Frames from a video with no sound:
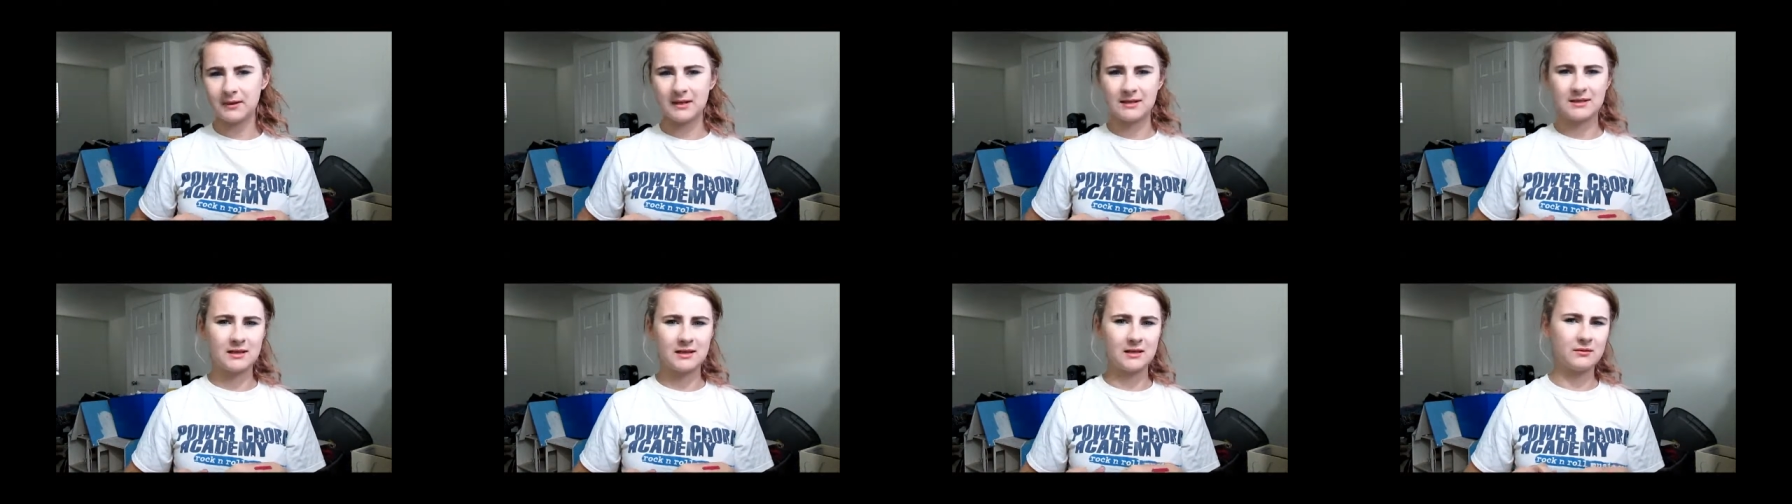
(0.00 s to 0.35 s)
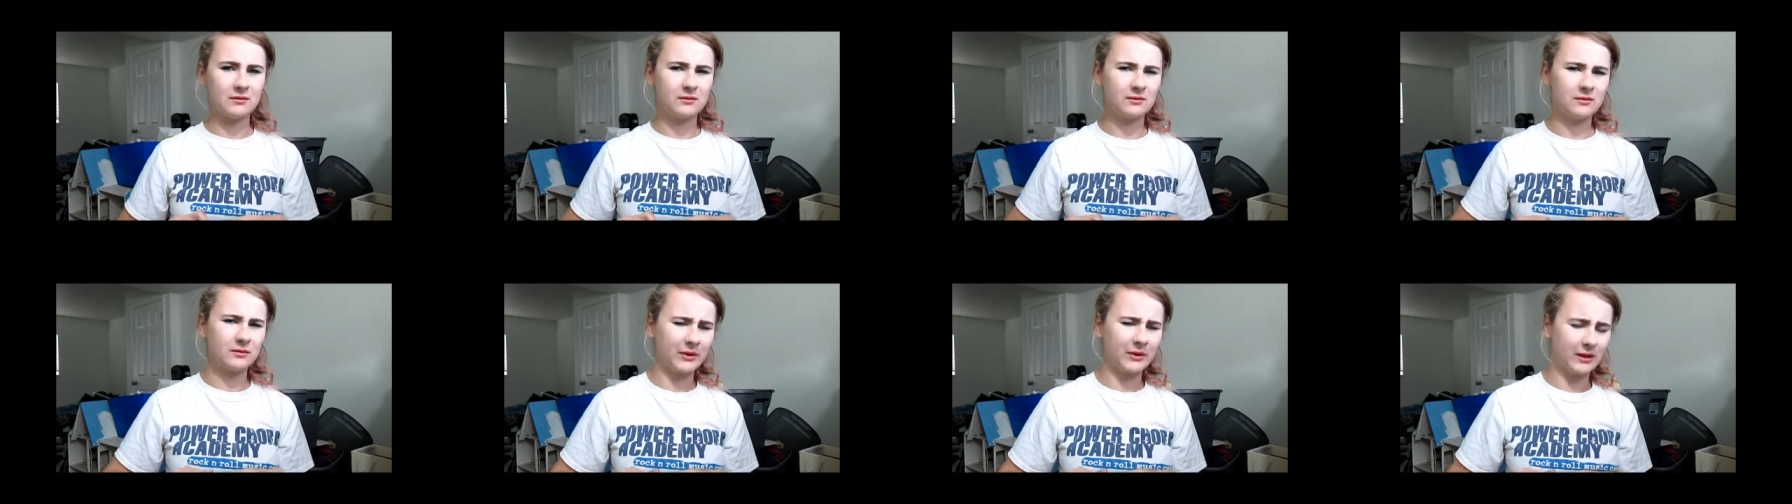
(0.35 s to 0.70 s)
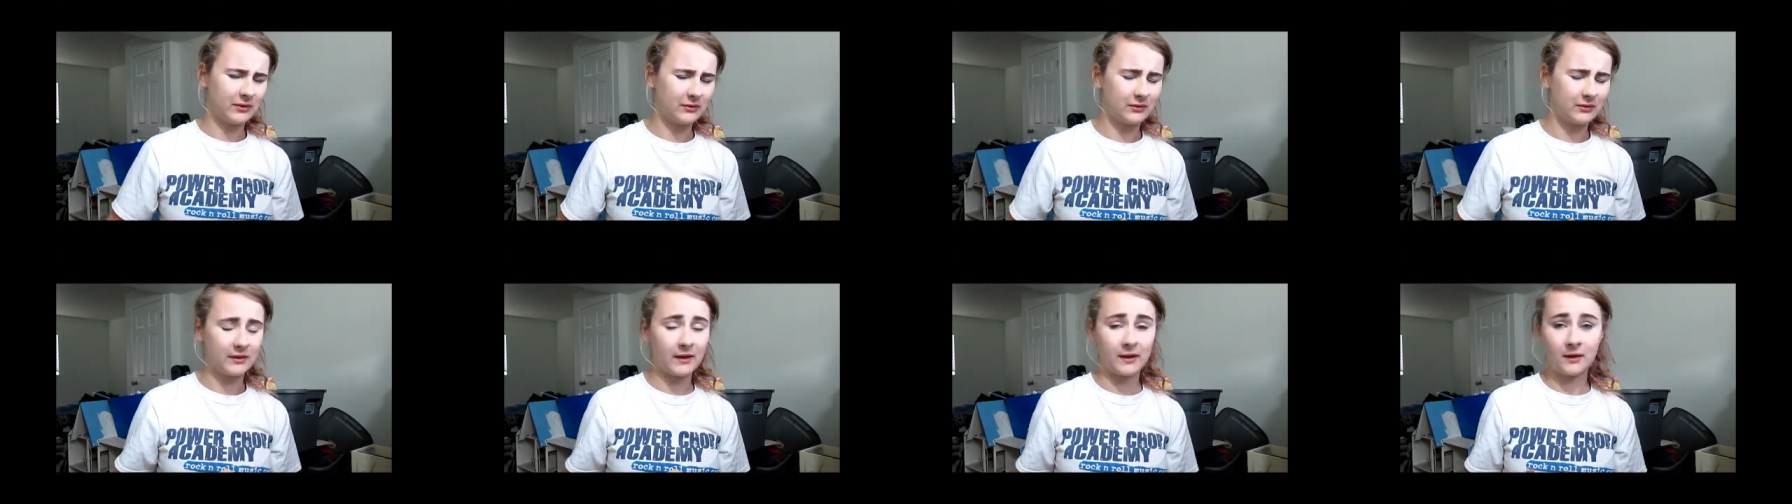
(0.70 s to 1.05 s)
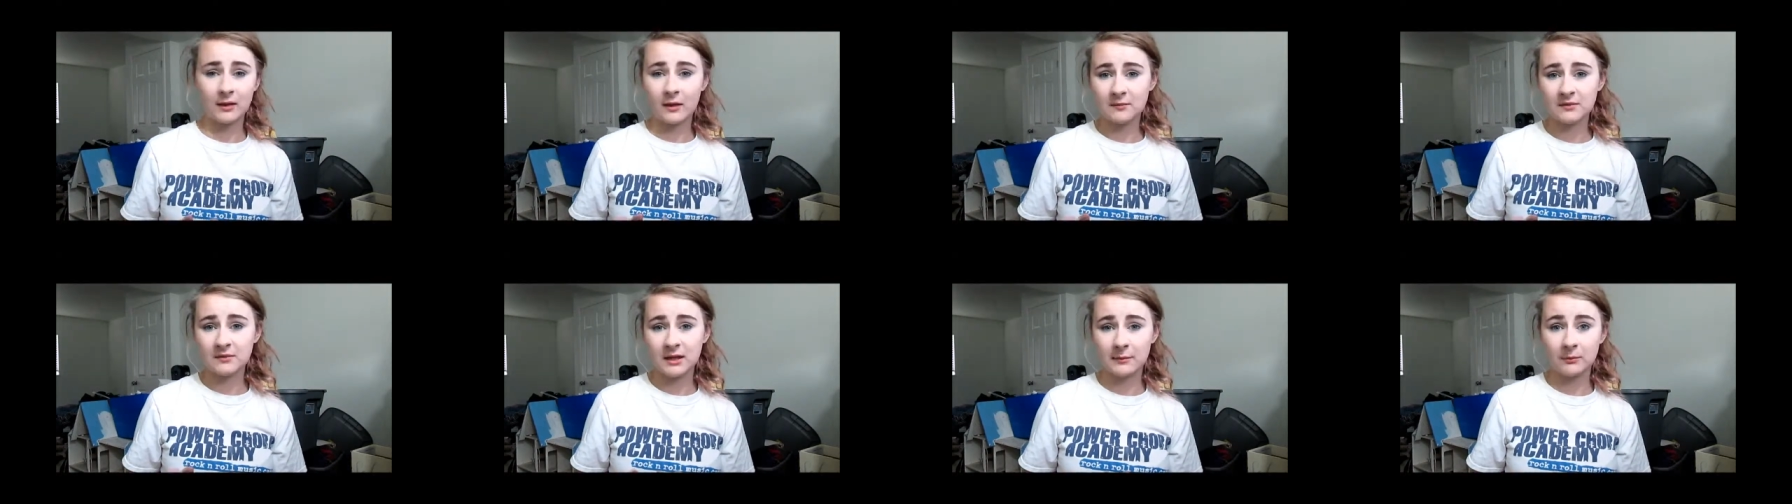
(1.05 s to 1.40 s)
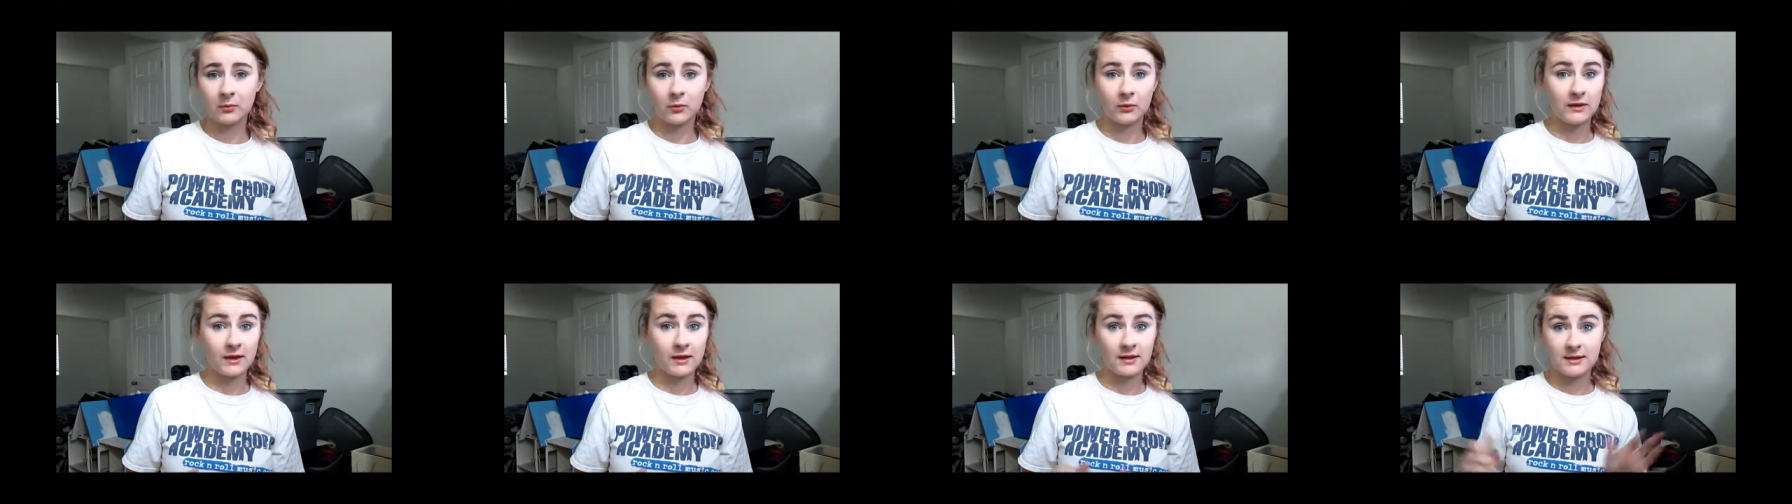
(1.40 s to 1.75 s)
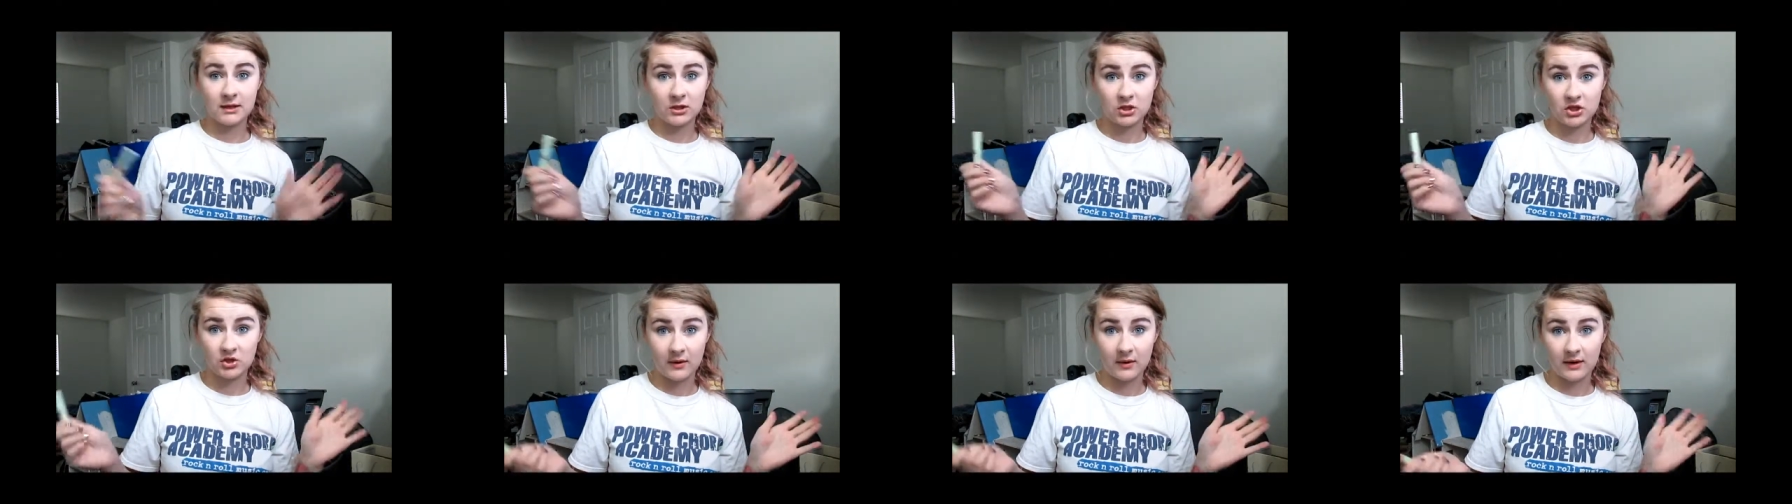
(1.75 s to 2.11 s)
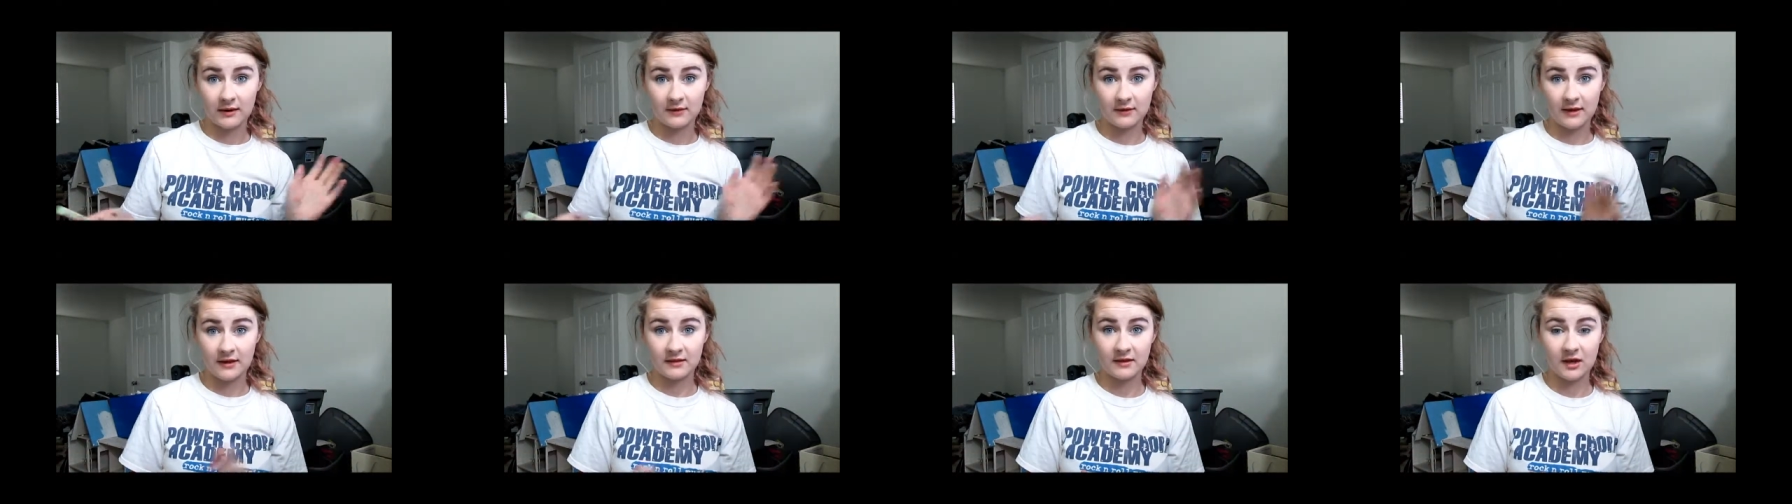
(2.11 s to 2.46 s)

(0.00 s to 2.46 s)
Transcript: It did either they clumped up or they didn't do anything.